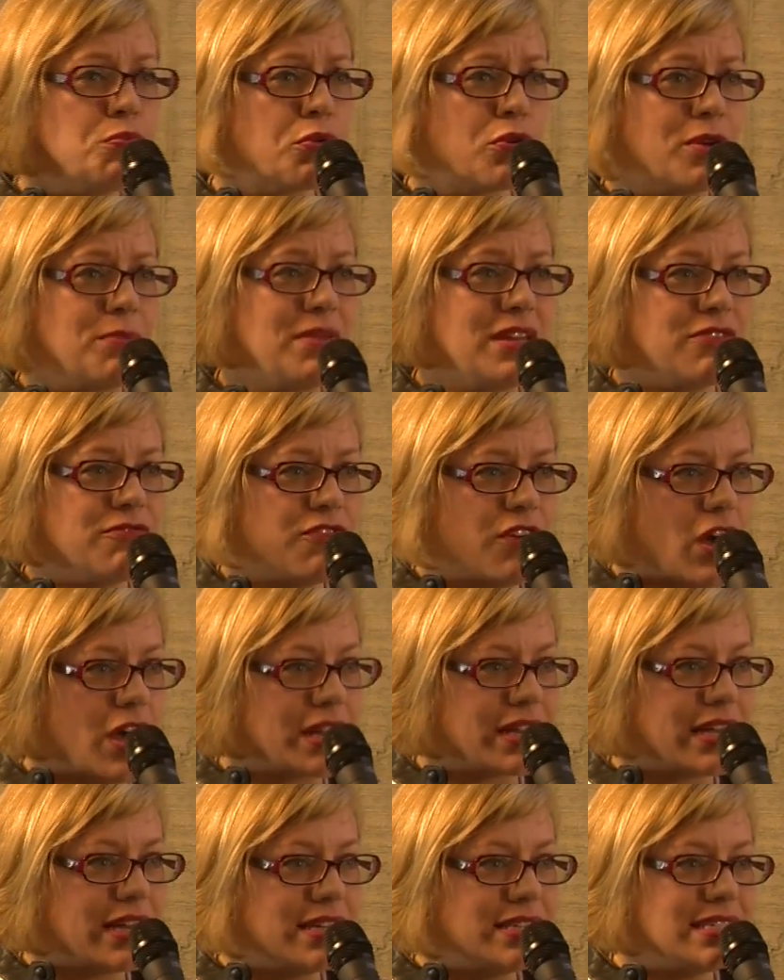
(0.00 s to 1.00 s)
premium
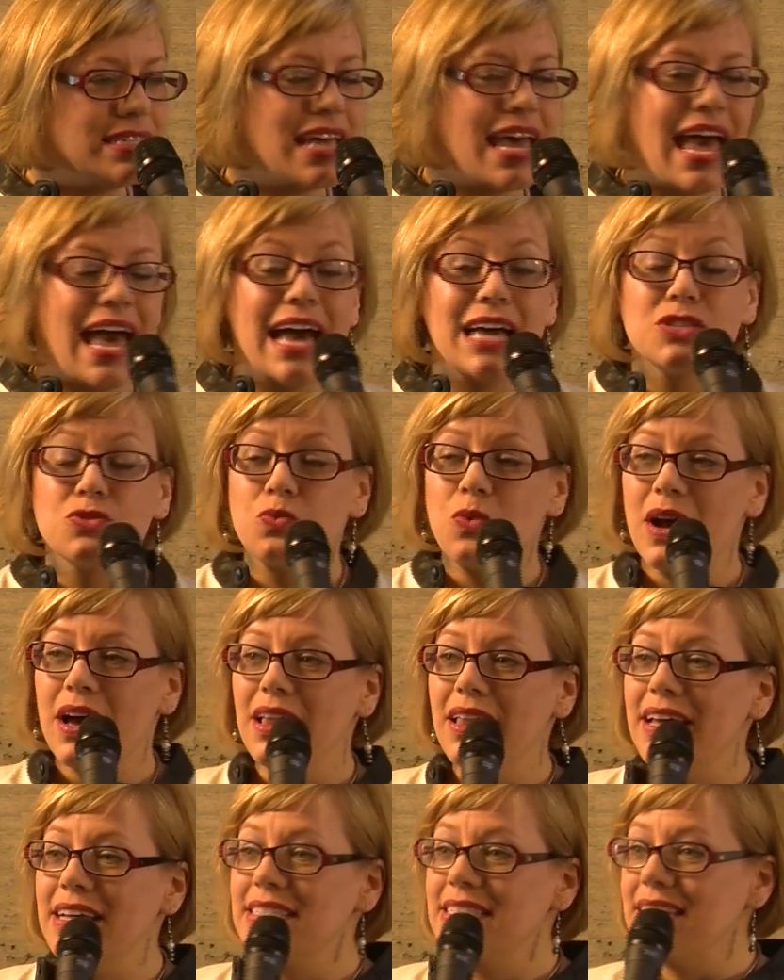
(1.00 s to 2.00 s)
vodkas, as
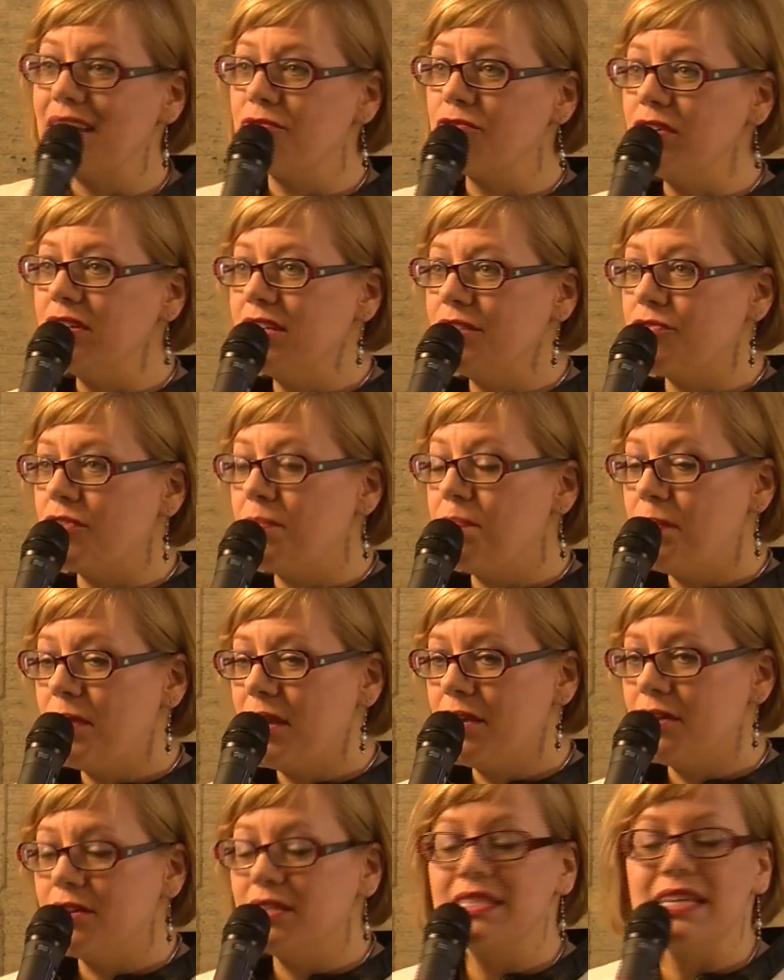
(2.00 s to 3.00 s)
well as several different
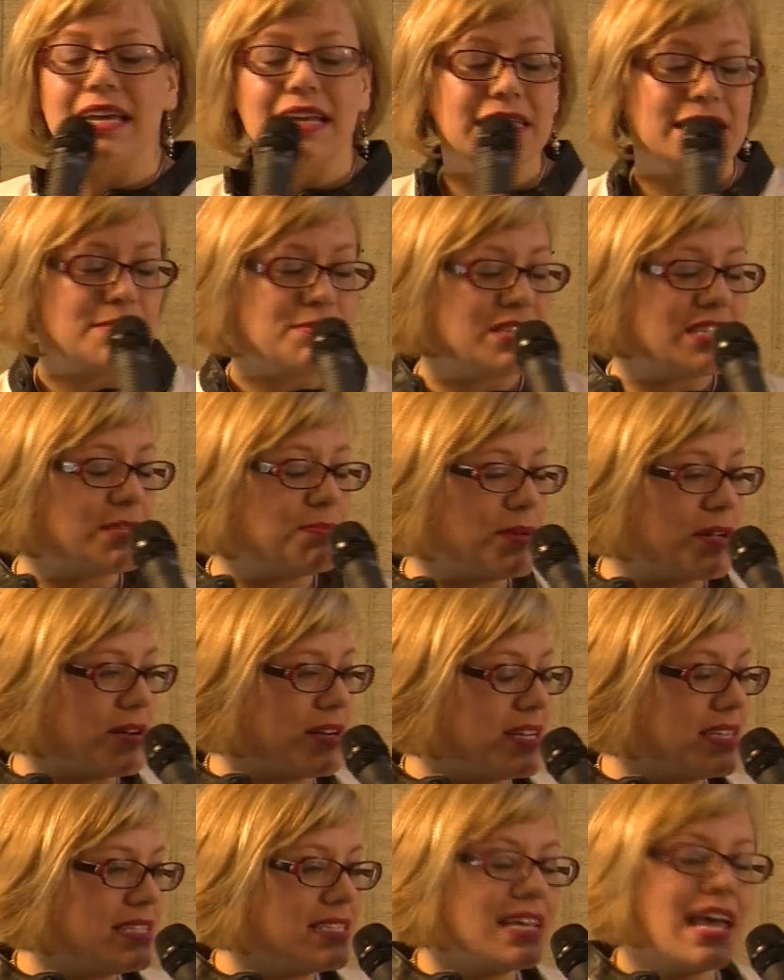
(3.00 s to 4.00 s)
beers and some
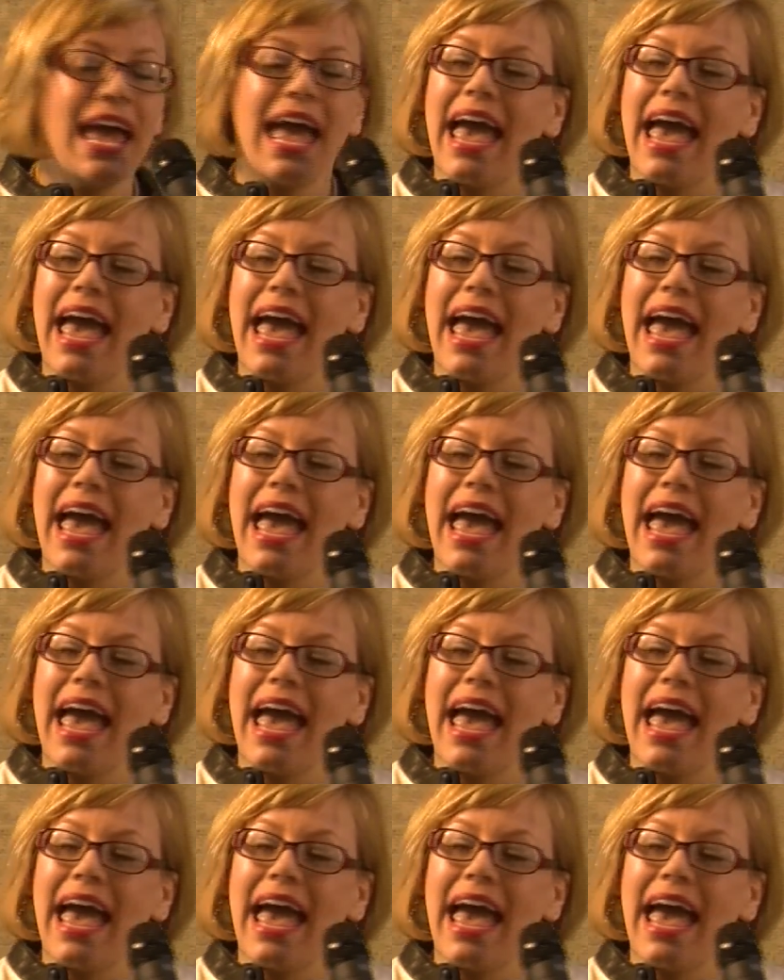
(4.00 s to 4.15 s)
spirits.